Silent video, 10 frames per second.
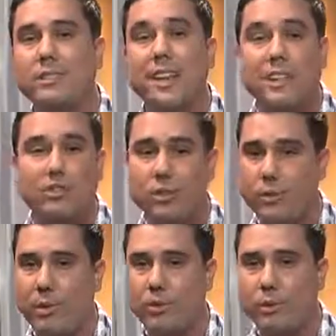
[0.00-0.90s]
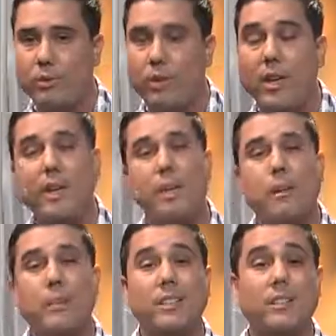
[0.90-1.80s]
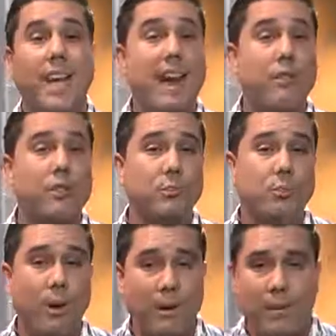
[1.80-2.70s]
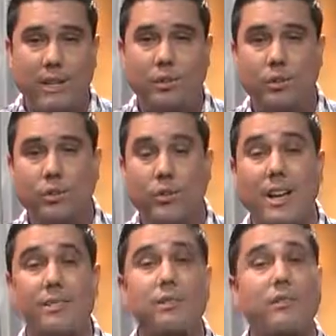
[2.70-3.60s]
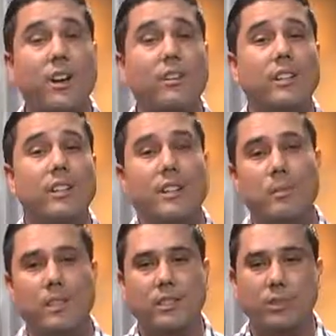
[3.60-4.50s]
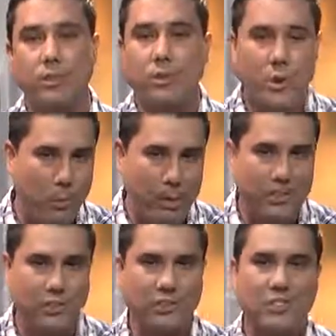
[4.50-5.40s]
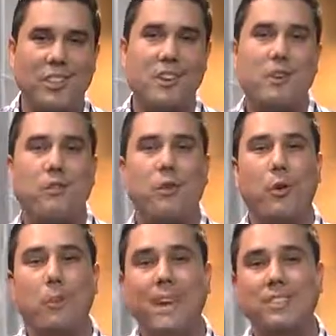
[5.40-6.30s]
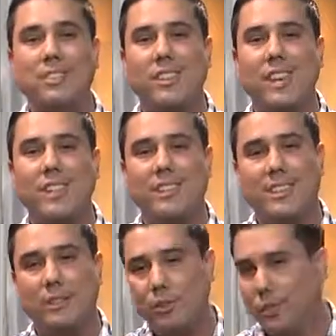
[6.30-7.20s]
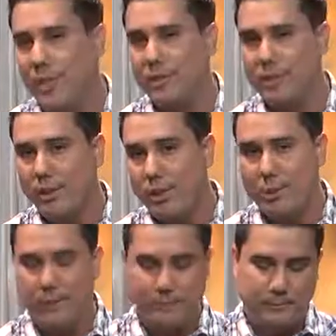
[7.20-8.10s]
attention thresholds, because the average broadband user has very limited to no patience for pages that take too long to load.